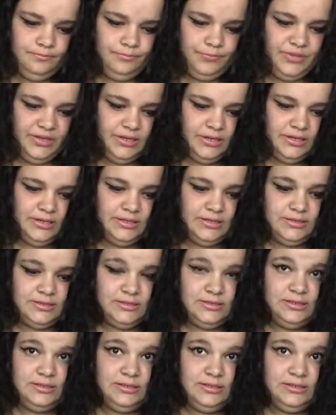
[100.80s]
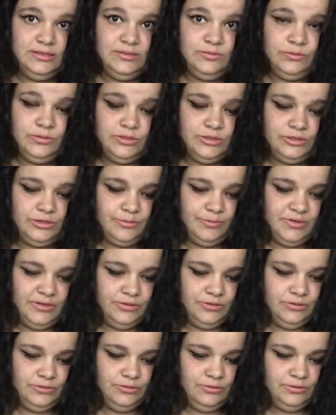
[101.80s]
because these ones are
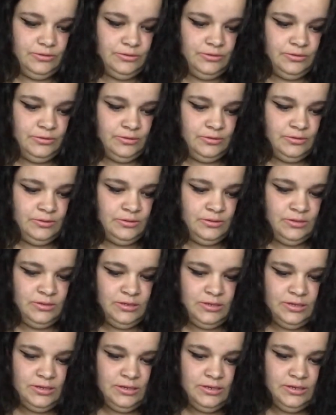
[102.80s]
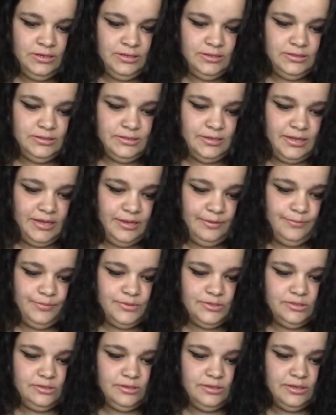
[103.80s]
about to escape.
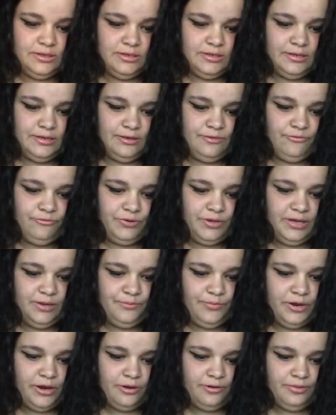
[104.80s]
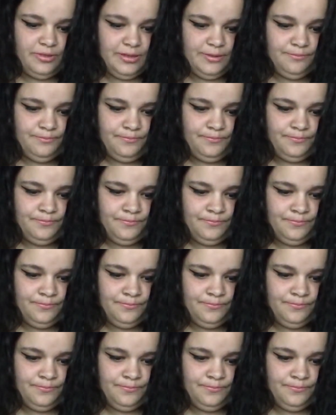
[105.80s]
So if we compare them,